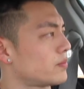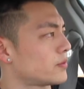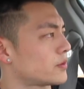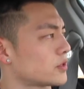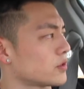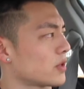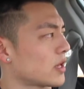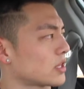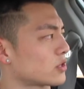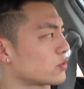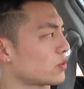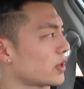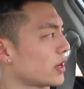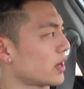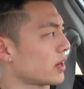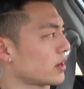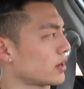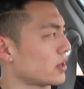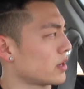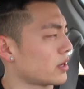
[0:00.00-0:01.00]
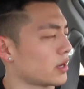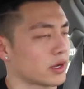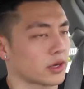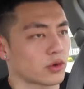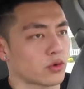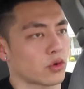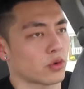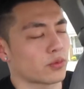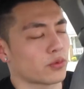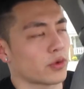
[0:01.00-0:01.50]
So that's why I
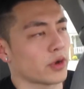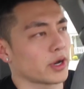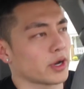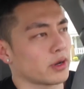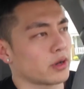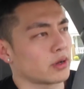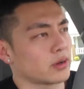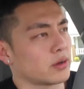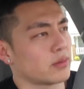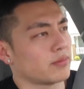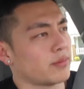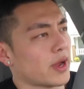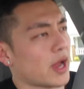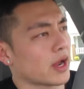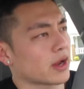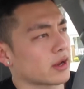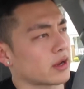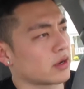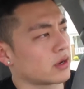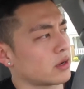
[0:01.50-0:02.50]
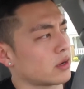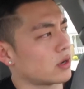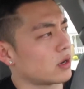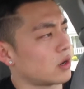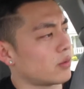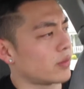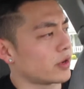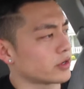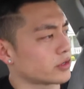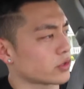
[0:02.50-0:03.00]
incorporate back
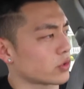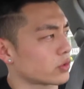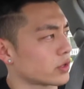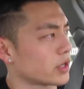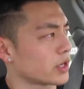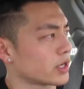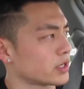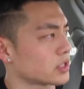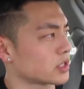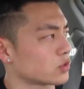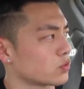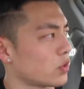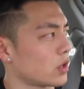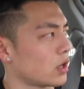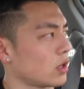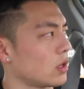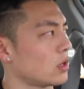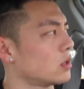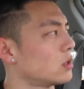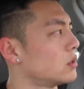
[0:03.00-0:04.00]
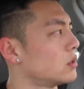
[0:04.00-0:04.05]
on my shoulder days as well.